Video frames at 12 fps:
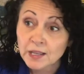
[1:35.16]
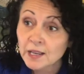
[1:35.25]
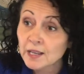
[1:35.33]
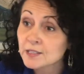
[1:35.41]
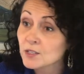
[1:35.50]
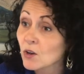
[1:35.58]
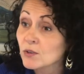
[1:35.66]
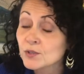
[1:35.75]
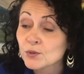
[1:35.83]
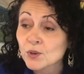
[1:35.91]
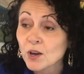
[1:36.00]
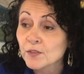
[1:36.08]
It's also
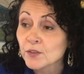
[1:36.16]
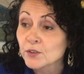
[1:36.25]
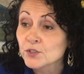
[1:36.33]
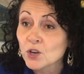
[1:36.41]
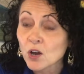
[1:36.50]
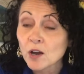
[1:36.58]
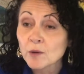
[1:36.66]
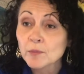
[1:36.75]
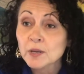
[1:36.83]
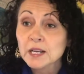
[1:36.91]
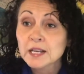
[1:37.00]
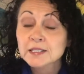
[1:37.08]
not their job
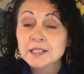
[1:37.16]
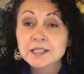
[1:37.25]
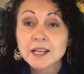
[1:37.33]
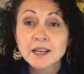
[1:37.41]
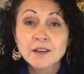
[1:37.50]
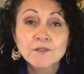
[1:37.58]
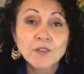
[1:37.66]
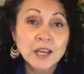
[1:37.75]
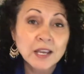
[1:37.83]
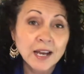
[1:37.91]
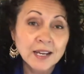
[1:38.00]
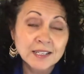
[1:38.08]
to take a
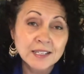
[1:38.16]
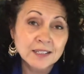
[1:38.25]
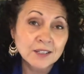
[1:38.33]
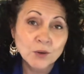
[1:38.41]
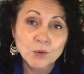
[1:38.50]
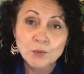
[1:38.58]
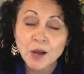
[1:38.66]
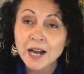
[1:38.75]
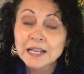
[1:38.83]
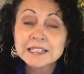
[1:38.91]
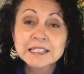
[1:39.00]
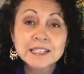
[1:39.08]
vague
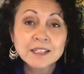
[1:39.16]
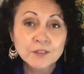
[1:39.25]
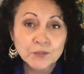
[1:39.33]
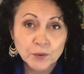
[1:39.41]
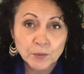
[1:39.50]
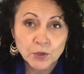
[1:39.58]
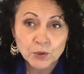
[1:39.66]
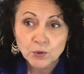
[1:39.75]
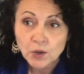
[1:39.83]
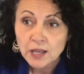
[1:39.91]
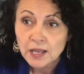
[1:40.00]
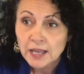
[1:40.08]
idea from you
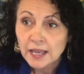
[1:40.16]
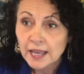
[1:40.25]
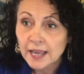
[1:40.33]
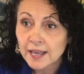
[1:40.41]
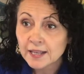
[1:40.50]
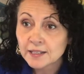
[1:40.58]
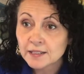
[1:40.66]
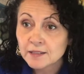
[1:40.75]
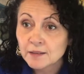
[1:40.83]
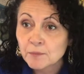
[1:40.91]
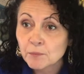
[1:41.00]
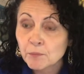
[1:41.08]
and
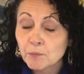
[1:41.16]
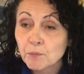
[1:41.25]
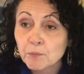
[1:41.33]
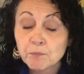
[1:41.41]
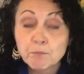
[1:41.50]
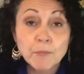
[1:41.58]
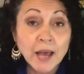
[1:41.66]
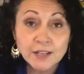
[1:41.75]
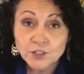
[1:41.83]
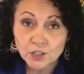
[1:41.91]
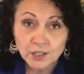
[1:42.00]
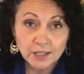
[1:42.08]

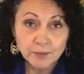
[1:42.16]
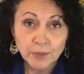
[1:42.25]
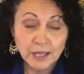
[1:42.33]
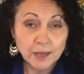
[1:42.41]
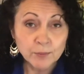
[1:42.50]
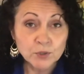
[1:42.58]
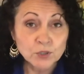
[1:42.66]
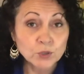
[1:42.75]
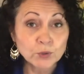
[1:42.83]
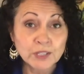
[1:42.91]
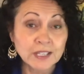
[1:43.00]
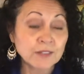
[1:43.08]
magically be able
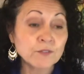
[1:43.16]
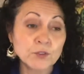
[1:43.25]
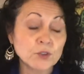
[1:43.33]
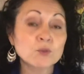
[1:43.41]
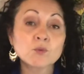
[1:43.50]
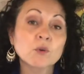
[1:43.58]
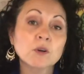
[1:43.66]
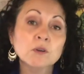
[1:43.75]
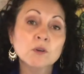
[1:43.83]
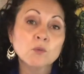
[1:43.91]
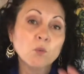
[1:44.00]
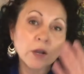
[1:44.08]
to give you
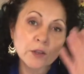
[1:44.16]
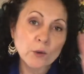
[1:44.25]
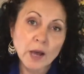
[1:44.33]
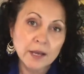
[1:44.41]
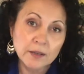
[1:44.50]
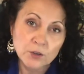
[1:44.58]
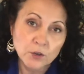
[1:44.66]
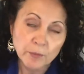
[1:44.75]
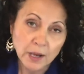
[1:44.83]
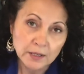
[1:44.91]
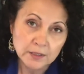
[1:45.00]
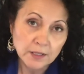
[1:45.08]
what you had in your
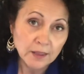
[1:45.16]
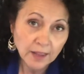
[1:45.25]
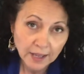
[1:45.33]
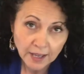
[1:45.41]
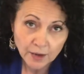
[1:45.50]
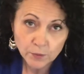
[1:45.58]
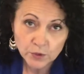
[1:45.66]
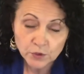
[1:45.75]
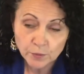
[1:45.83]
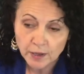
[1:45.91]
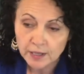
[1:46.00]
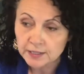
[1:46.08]
mind. They can't read
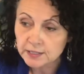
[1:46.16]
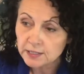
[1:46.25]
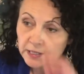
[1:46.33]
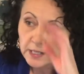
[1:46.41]
your mind,